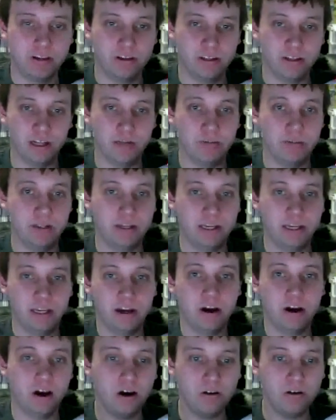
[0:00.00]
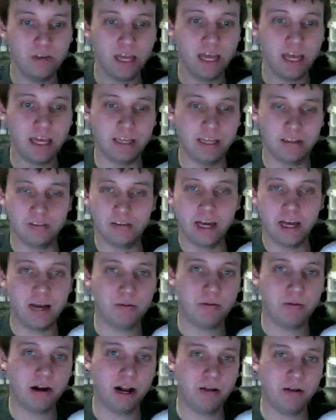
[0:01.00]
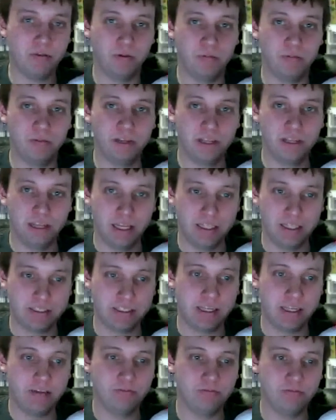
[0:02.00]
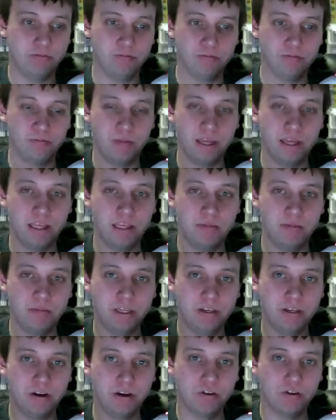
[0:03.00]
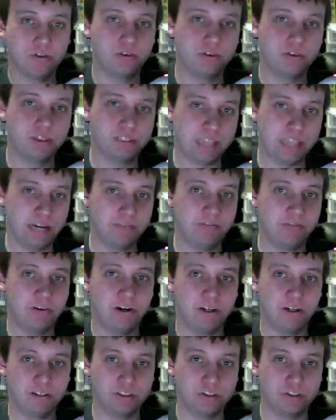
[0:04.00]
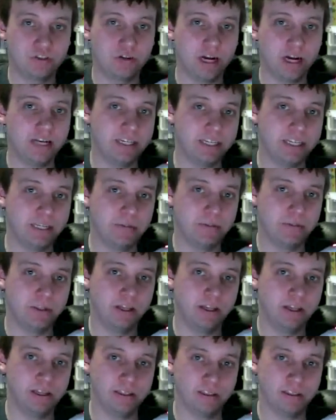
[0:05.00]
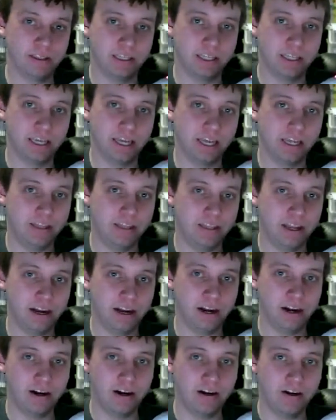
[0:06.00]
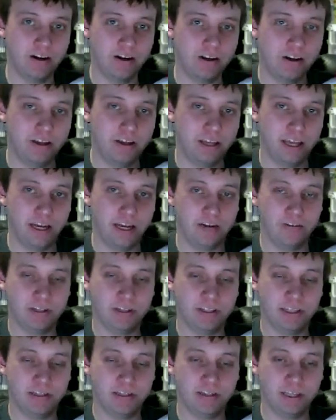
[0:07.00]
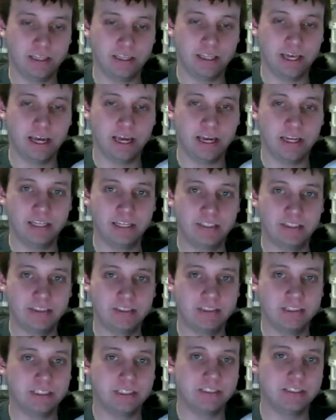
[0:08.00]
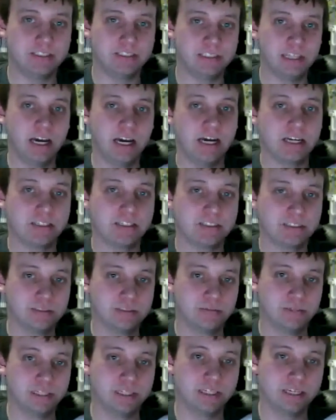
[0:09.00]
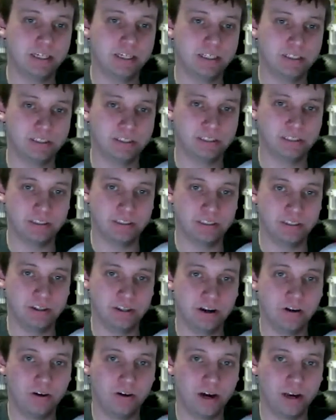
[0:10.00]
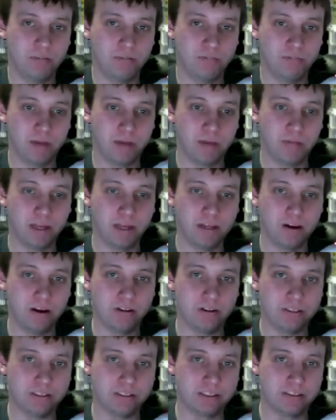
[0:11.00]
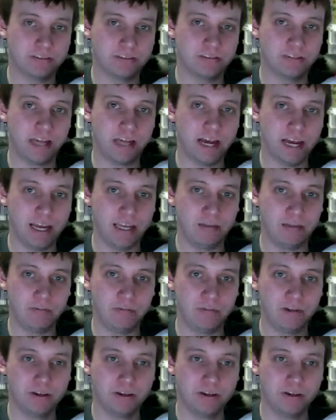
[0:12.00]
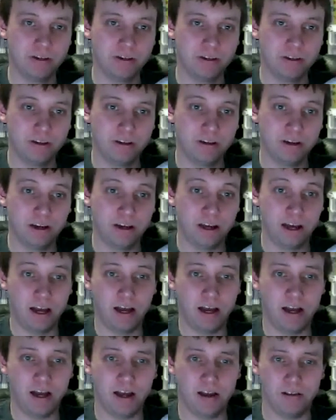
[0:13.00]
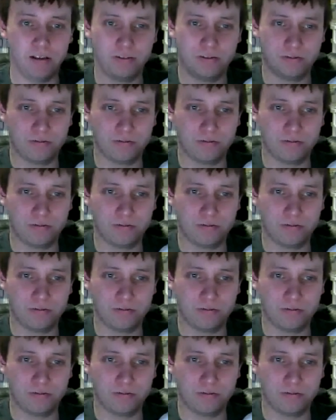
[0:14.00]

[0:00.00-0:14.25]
I'd be like, okay, not a problem. Instead of making me go through this effort to try to keep the kit in there and everything like that, it sucks because, you know, I made all this time. I